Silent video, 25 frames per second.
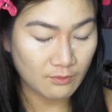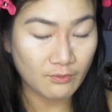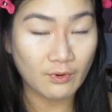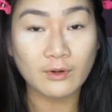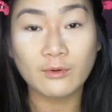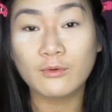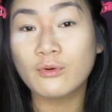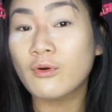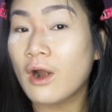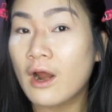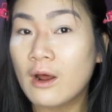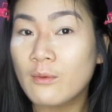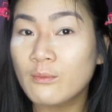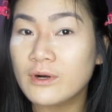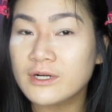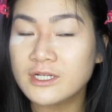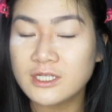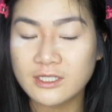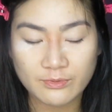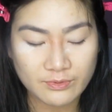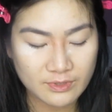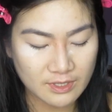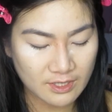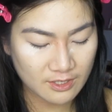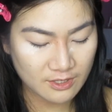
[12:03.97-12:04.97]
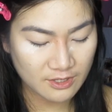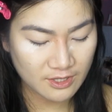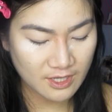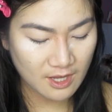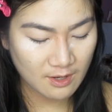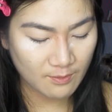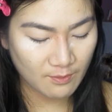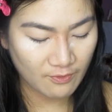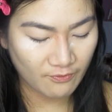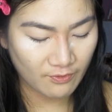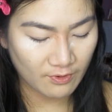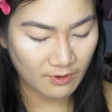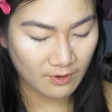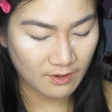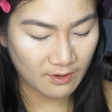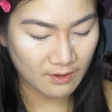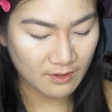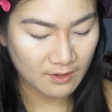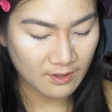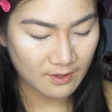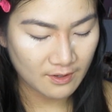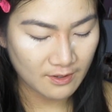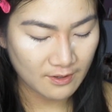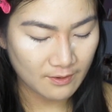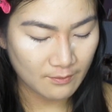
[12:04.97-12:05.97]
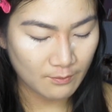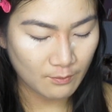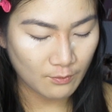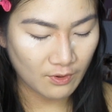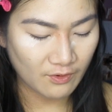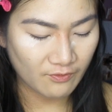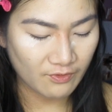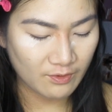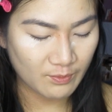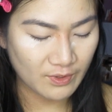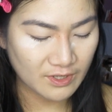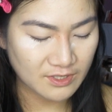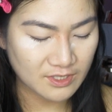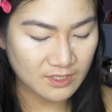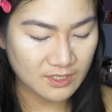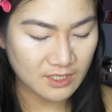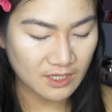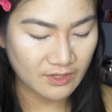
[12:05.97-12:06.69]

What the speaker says: When Crown Brushes was a thing before Morphe brushes.